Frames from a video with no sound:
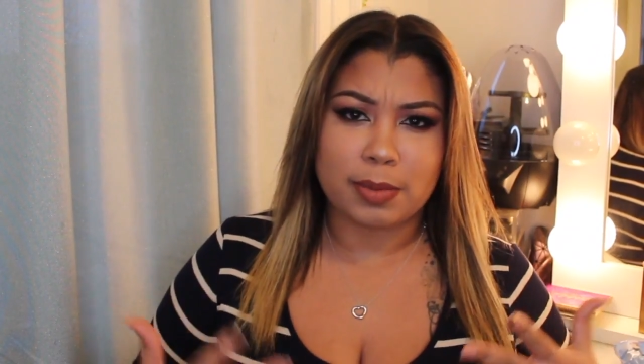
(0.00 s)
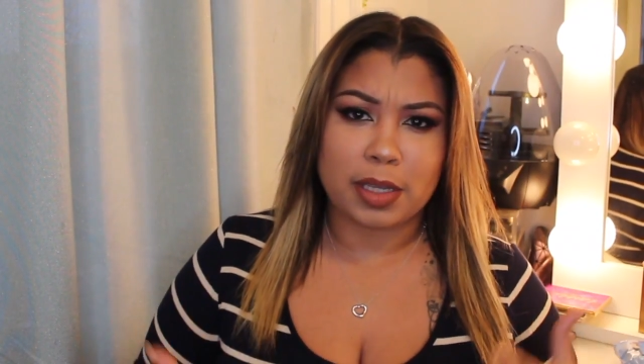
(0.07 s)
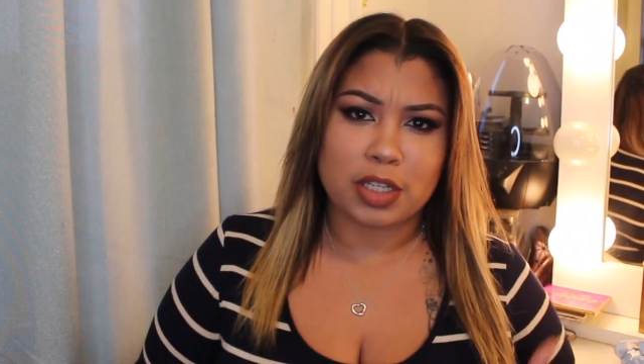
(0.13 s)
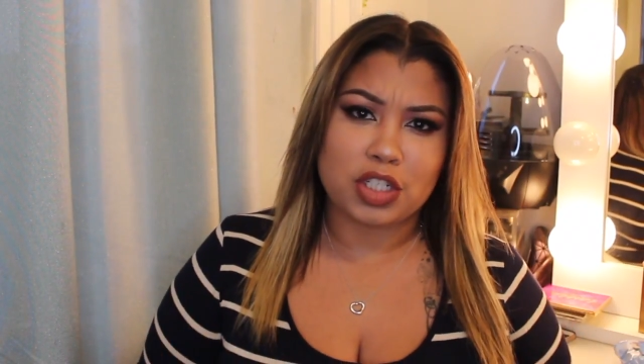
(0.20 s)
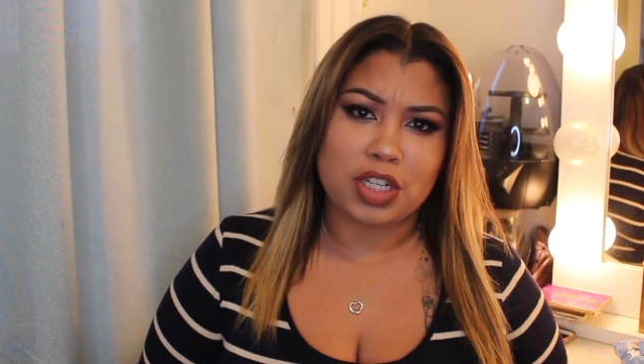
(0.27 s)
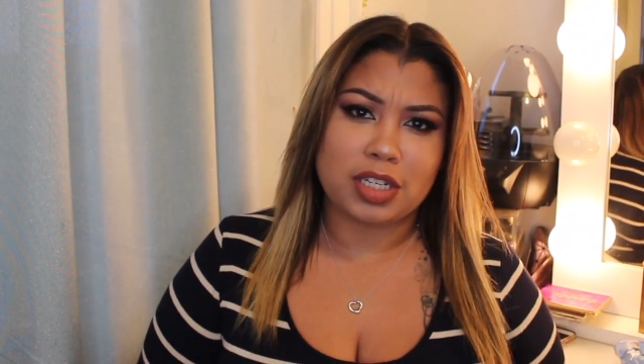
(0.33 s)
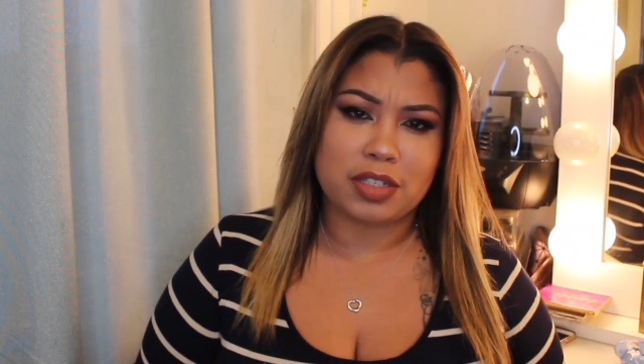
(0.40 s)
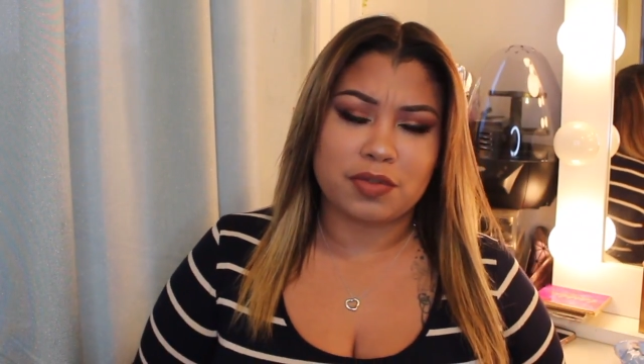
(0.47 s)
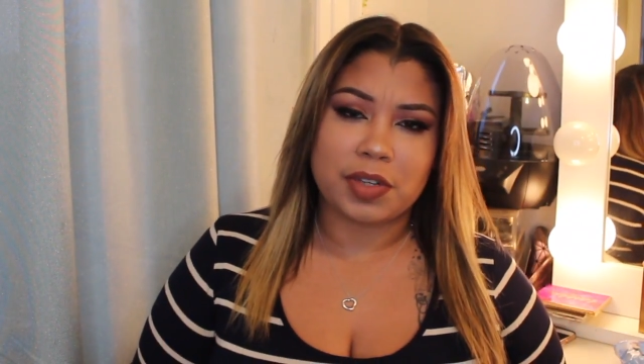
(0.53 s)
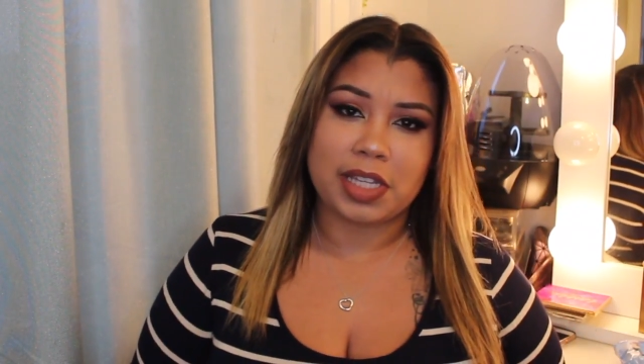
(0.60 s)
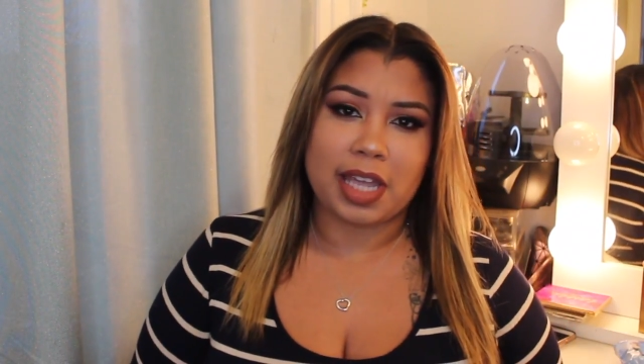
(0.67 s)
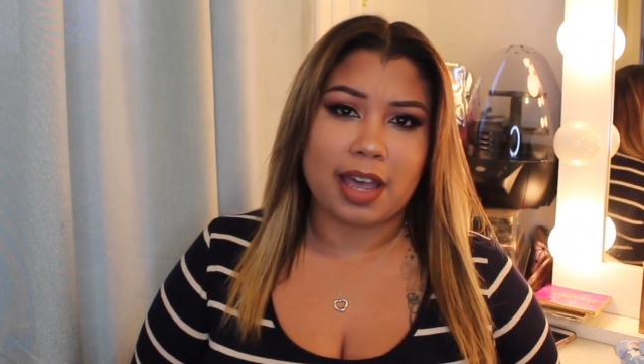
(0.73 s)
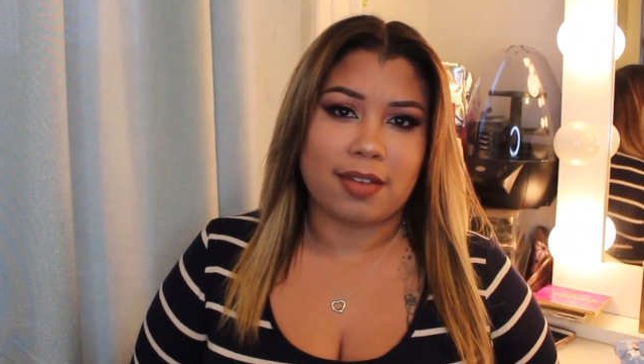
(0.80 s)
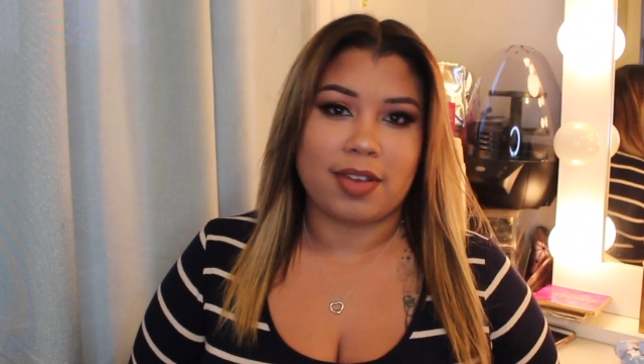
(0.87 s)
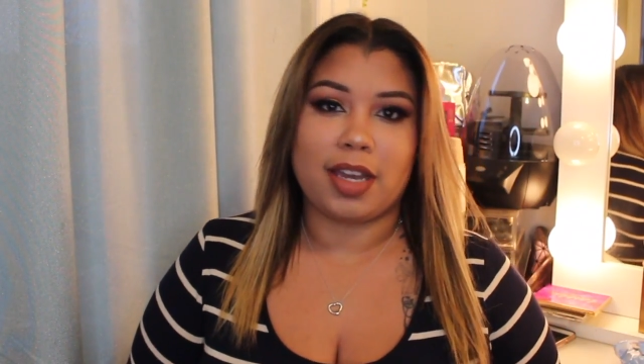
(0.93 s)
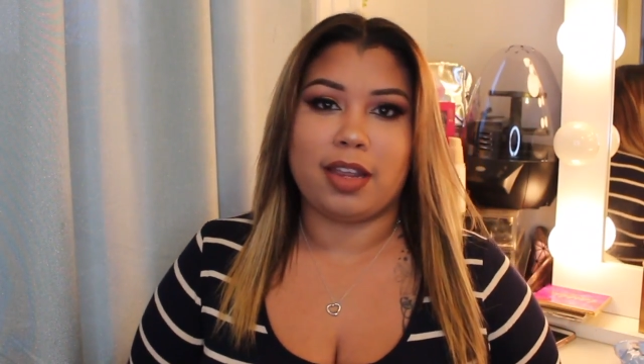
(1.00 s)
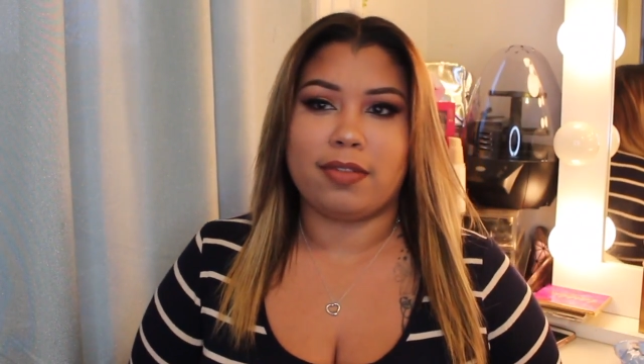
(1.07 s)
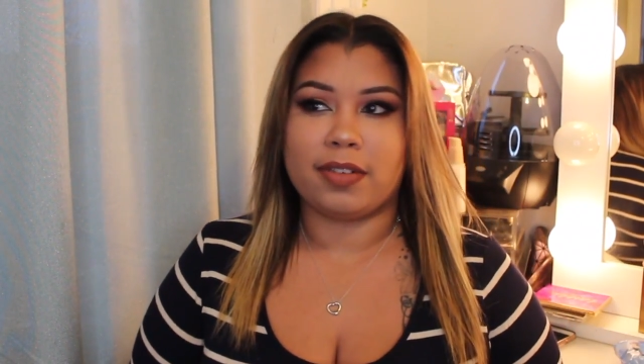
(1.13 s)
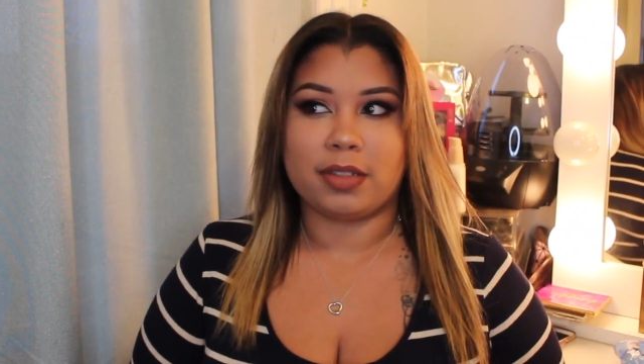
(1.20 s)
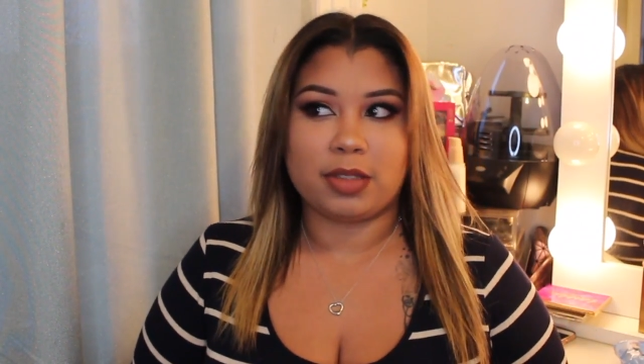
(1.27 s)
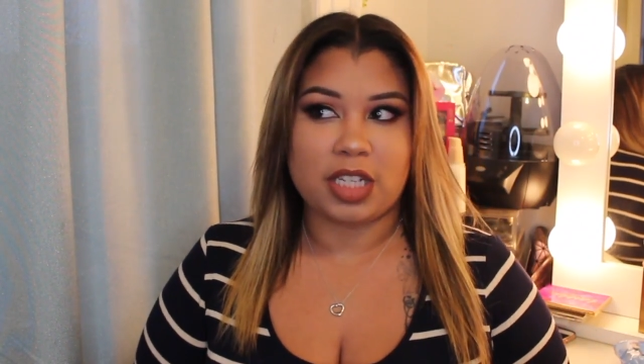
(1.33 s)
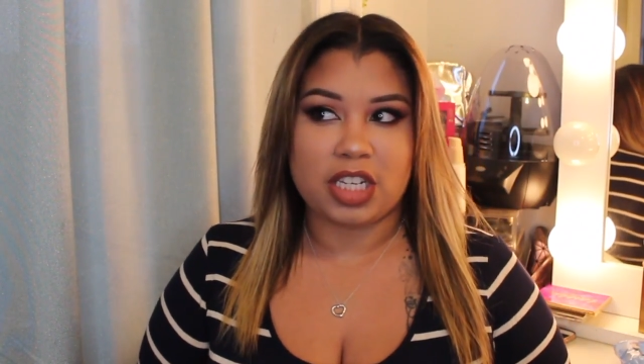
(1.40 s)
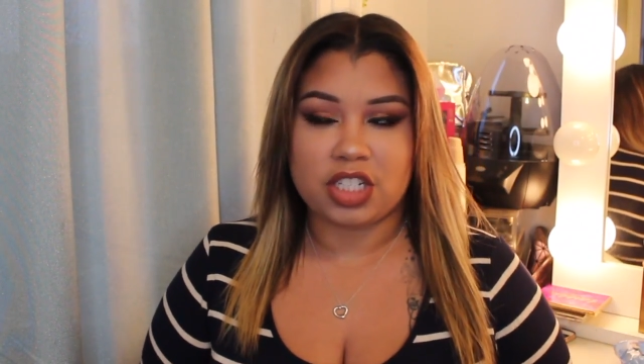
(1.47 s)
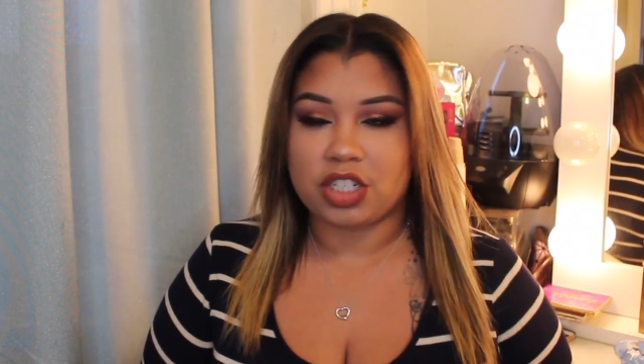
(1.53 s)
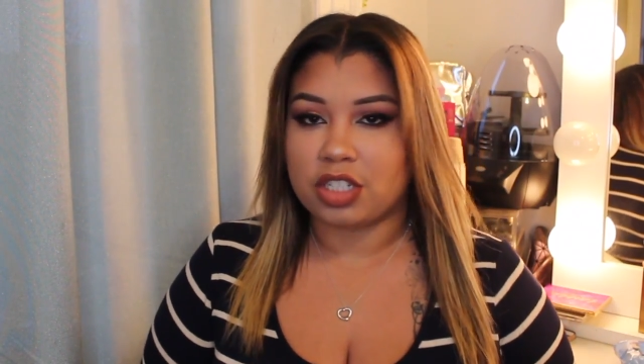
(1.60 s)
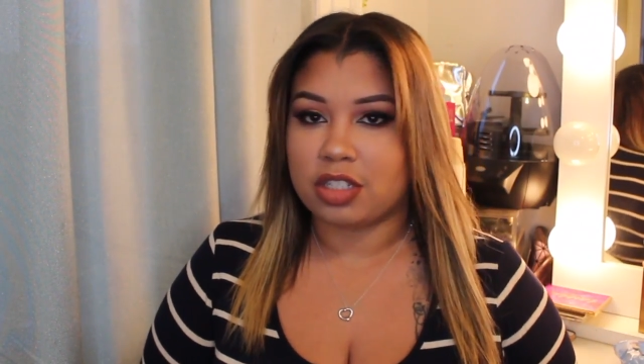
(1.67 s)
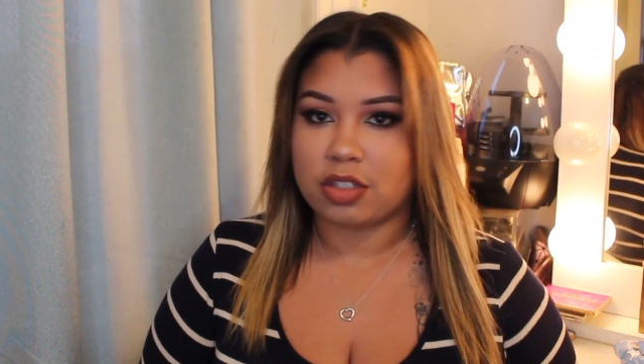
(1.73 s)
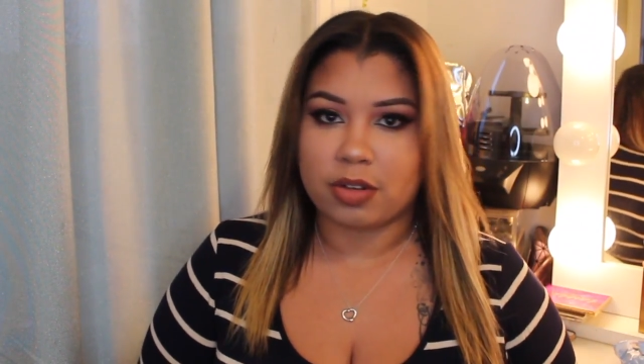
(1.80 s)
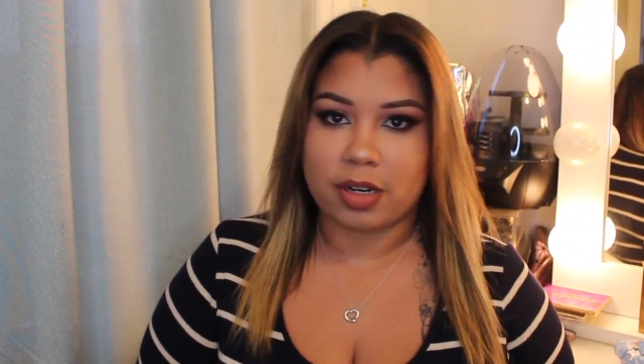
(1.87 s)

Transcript: because she doesn't really have any foundations